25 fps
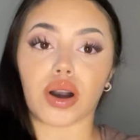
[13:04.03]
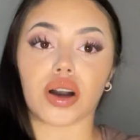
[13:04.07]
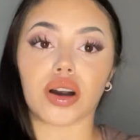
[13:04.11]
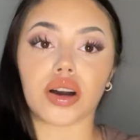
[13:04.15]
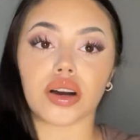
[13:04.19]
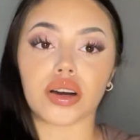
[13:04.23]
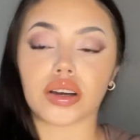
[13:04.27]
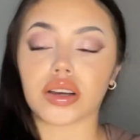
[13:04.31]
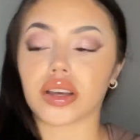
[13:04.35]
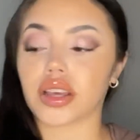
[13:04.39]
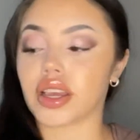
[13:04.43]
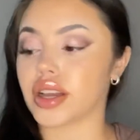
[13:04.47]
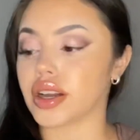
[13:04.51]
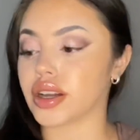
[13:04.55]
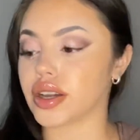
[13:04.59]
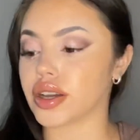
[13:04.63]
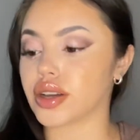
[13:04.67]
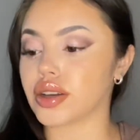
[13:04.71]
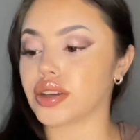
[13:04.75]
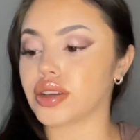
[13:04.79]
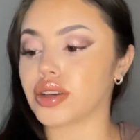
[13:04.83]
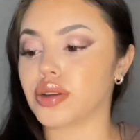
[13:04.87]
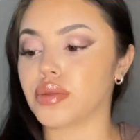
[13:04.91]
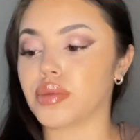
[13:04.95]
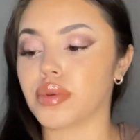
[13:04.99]
hair
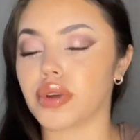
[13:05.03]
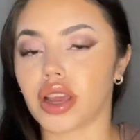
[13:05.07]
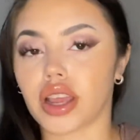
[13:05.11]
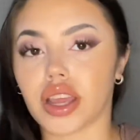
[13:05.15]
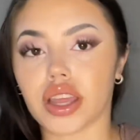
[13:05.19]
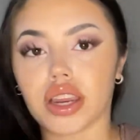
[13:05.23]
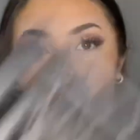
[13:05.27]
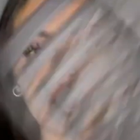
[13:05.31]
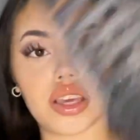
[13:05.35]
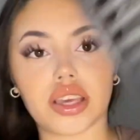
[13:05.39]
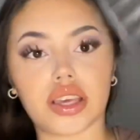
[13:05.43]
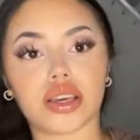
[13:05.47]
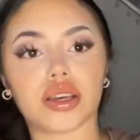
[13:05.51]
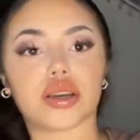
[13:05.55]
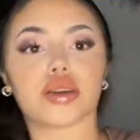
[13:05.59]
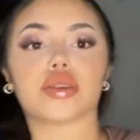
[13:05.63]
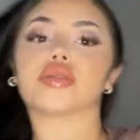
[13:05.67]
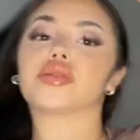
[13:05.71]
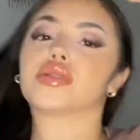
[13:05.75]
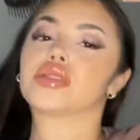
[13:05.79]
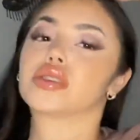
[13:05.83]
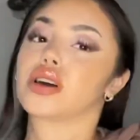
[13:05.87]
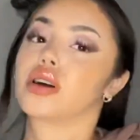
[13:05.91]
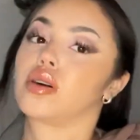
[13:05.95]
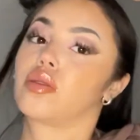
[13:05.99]
curler, we're gonna
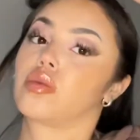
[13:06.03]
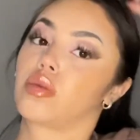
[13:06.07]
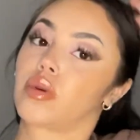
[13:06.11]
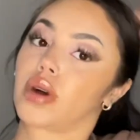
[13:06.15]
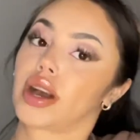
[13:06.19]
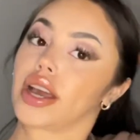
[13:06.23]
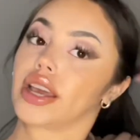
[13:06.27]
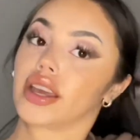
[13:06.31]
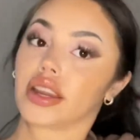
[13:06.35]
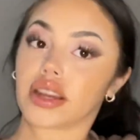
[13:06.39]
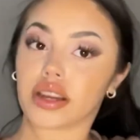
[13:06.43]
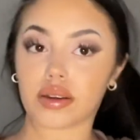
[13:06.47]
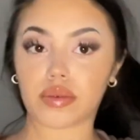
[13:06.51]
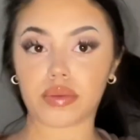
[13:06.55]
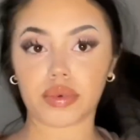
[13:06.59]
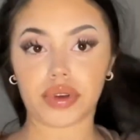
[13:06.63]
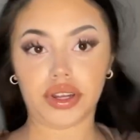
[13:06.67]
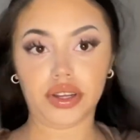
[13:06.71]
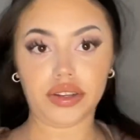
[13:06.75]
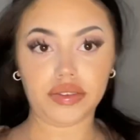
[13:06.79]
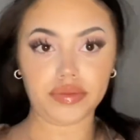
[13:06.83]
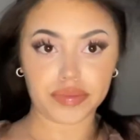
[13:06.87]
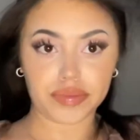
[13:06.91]
use a wider one.